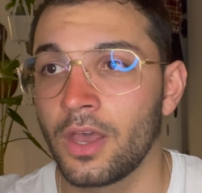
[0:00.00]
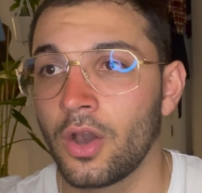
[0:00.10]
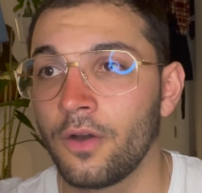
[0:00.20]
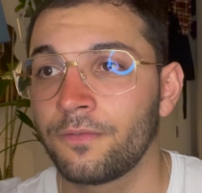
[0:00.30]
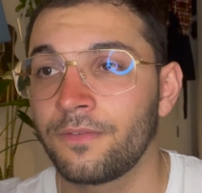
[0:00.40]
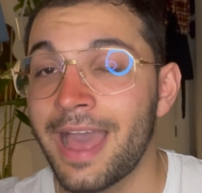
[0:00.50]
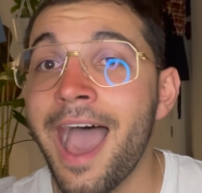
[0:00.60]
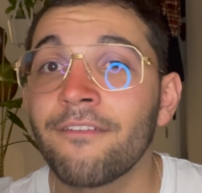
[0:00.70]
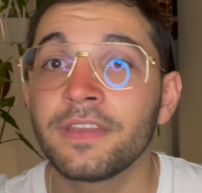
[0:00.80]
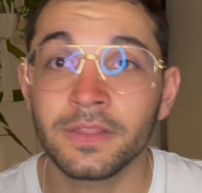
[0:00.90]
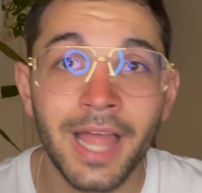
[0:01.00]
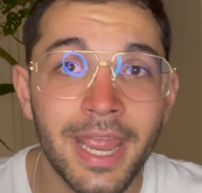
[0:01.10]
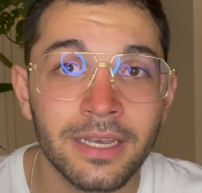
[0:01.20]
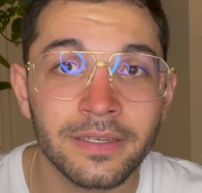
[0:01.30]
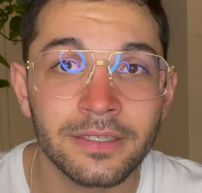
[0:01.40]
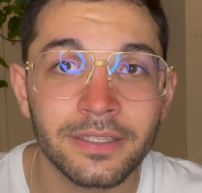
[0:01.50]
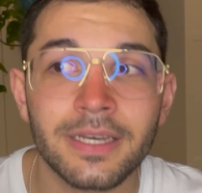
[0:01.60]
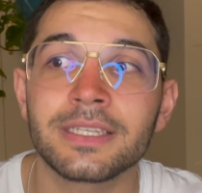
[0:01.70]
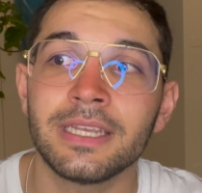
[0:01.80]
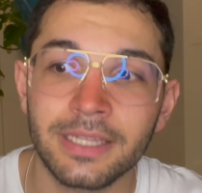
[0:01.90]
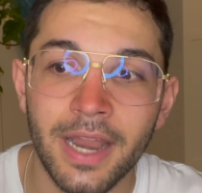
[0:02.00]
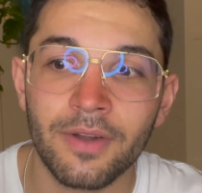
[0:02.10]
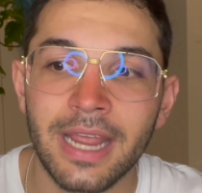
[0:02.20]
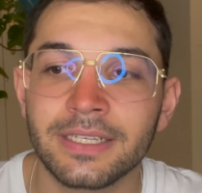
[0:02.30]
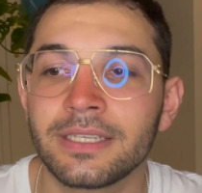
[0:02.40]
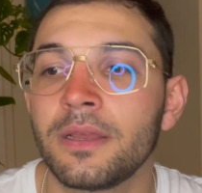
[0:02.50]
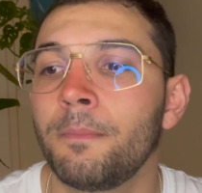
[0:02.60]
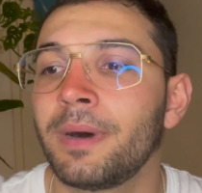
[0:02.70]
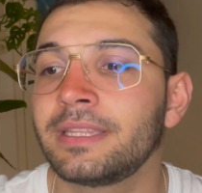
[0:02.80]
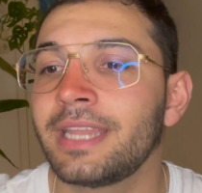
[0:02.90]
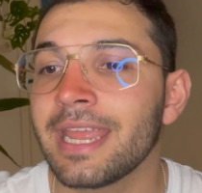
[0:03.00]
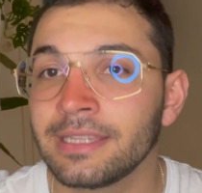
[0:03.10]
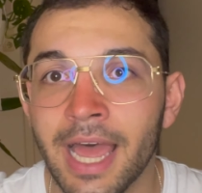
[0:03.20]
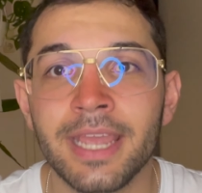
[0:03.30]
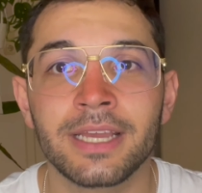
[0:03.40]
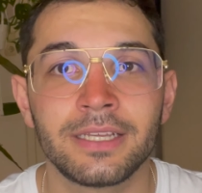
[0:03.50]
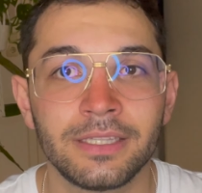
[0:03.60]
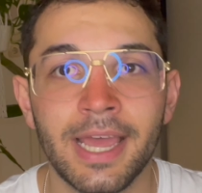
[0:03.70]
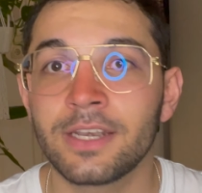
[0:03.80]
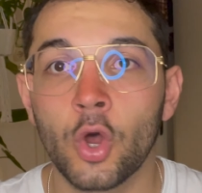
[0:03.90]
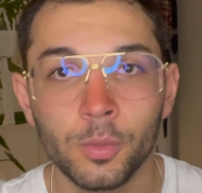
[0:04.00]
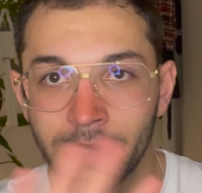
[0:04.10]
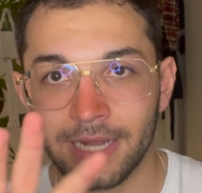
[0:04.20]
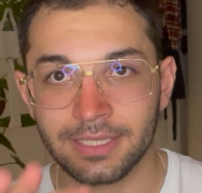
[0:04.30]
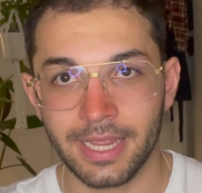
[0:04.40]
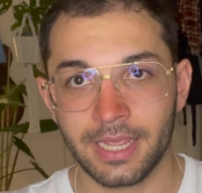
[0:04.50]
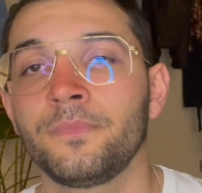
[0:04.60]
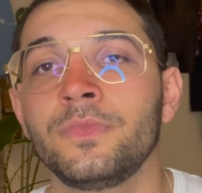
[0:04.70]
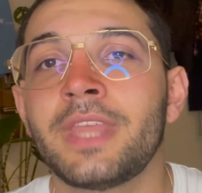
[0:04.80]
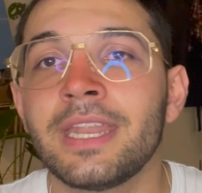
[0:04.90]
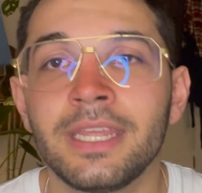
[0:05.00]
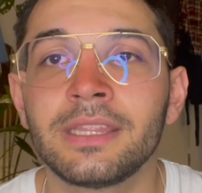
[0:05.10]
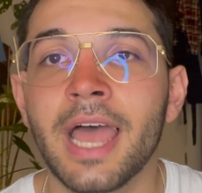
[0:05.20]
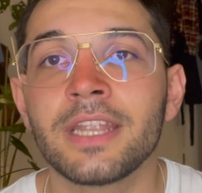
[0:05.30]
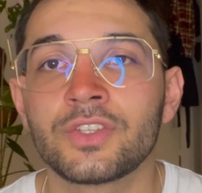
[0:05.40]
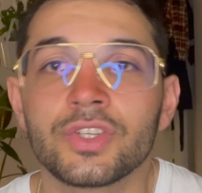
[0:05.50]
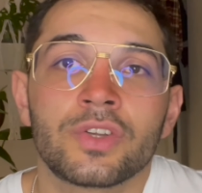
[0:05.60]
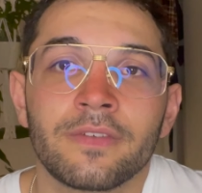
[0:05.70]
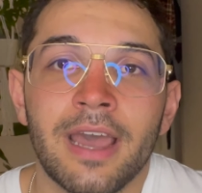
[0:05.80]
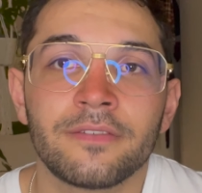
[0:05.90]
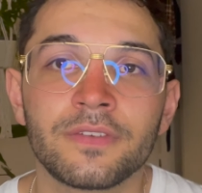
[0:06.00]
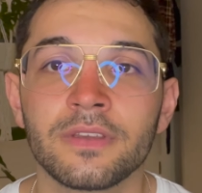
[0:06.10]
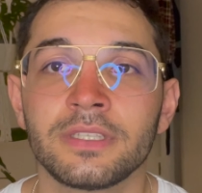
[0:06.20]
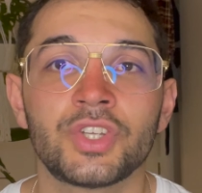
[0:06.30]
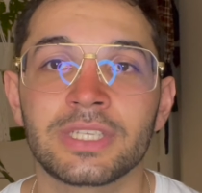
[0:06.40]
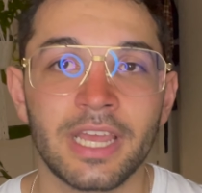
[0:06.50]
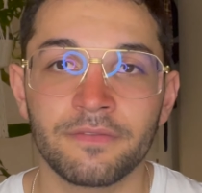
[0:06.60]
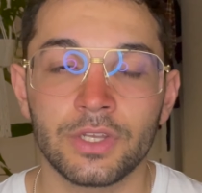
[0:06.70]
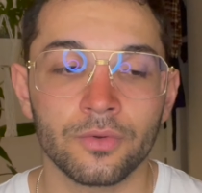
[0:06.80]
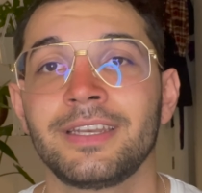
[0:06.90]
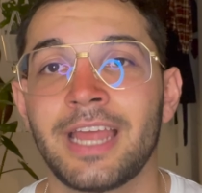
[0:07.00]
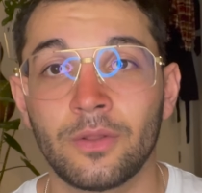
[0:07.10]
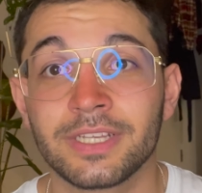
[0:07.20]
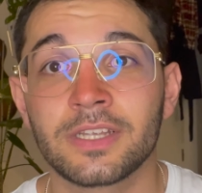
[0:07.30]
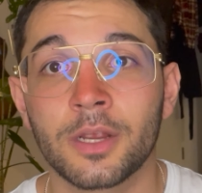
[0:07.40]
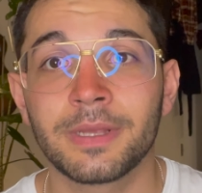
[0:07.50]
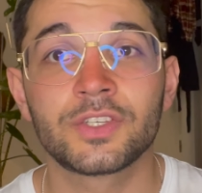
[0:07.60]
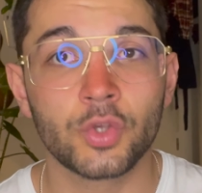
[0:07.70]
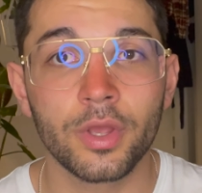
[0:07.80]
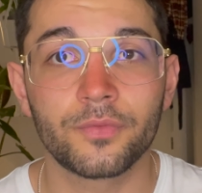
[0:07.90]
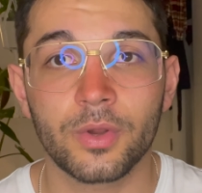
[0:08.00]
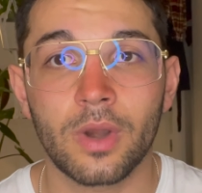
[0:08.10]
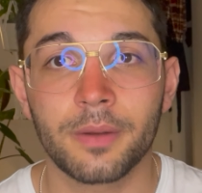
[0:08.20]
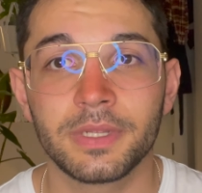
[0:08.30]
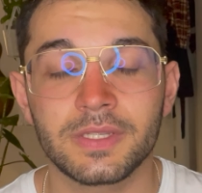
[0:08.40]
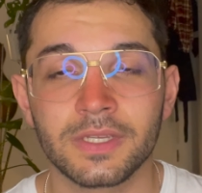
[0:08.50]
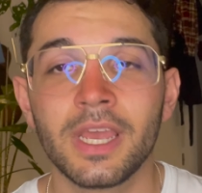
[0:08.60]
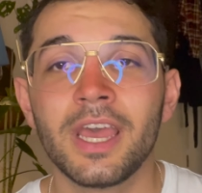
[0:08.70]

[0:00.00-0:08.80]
of having light that is indirect, but they like light. All plants like it. They need light to survive, just like we do. Now let's talk about soil requirements.